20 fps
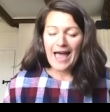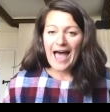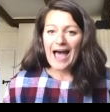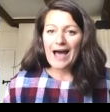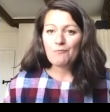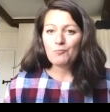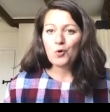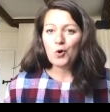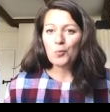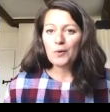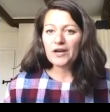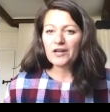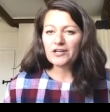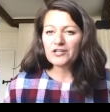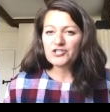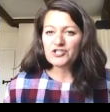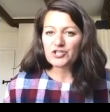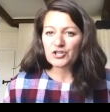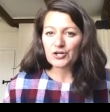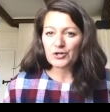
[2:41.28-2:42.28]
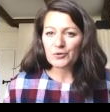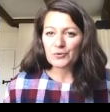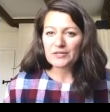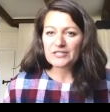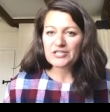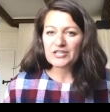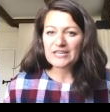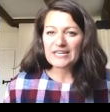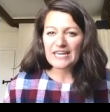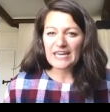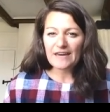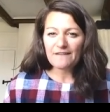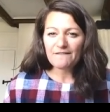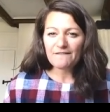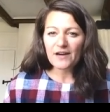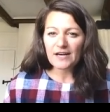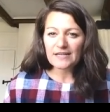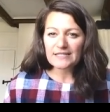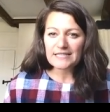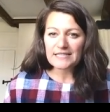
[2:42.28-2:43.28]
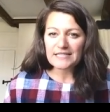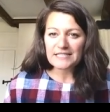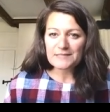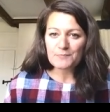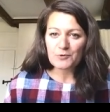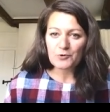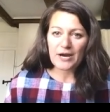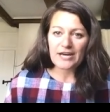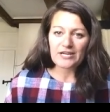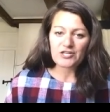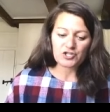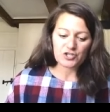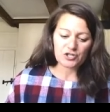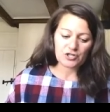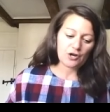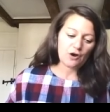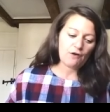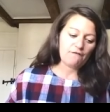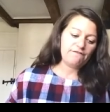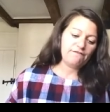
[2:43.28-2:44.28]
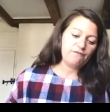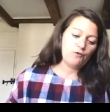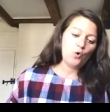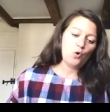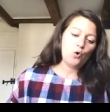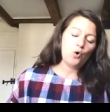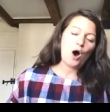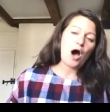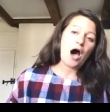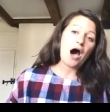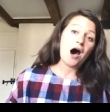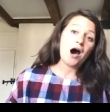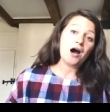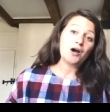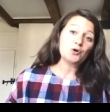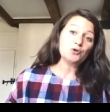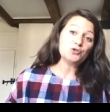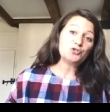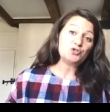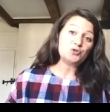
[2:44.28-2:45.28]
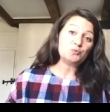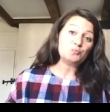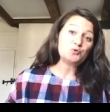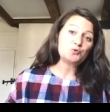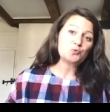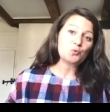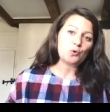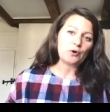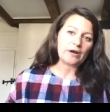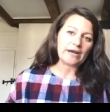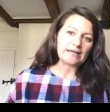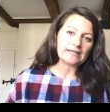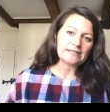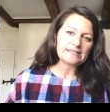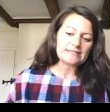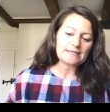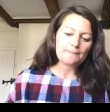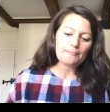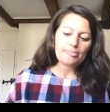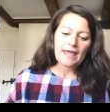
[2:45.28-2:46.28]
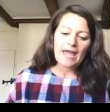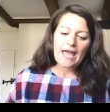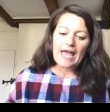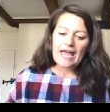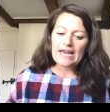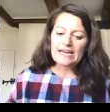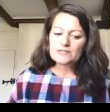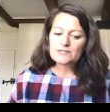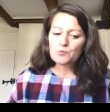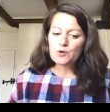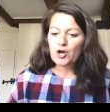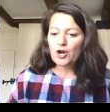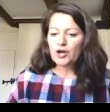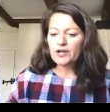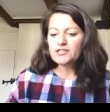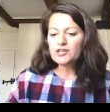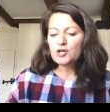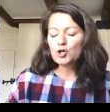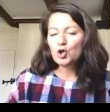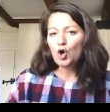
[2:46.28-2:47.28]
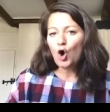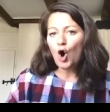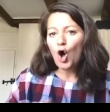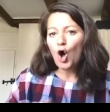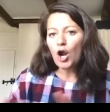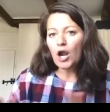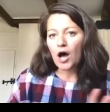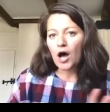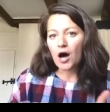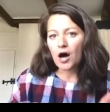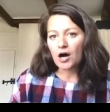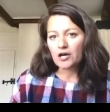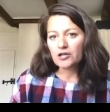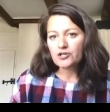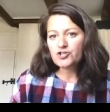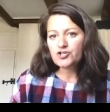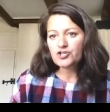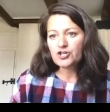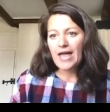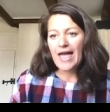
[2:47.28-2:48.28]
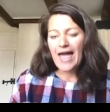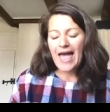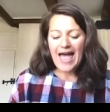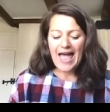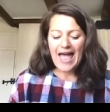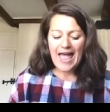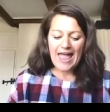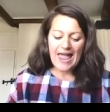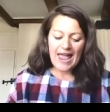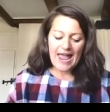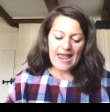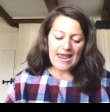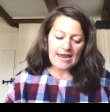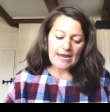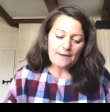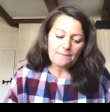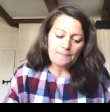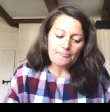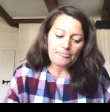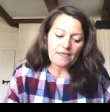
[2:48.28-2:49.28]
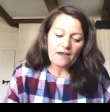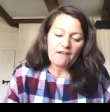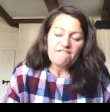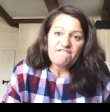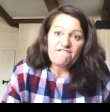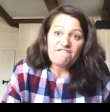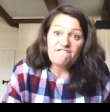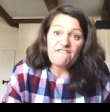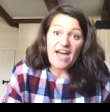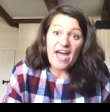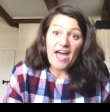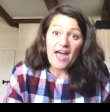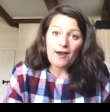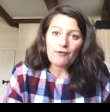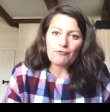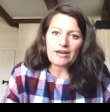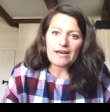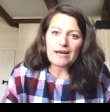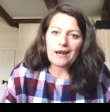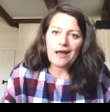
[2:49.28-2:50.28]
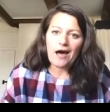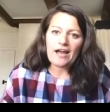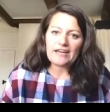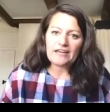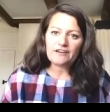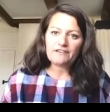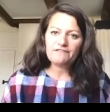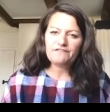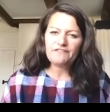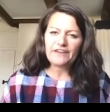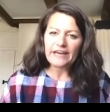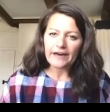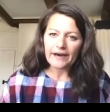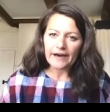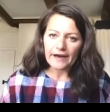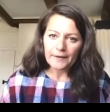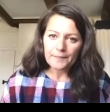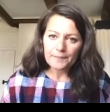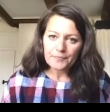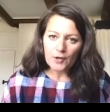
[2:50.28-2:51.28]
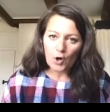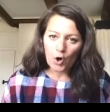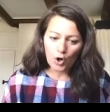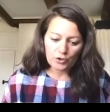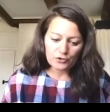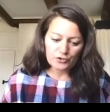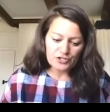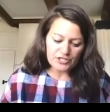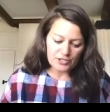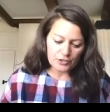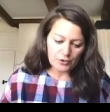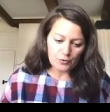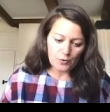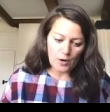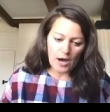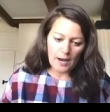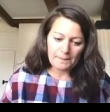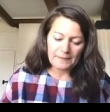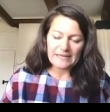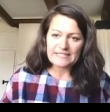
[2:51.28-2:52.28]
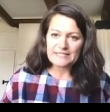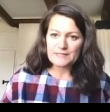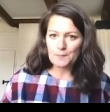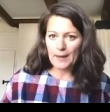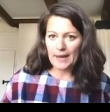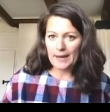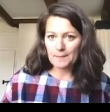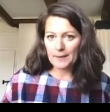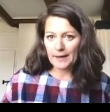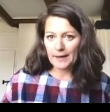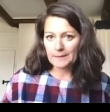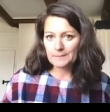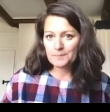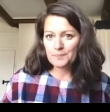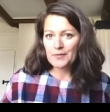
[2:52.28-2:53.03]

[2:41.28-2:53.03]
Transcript: And what we're going to do to give us inspiration for our costume drawings is we're going to collage a fairy like figure onto a piece of paper.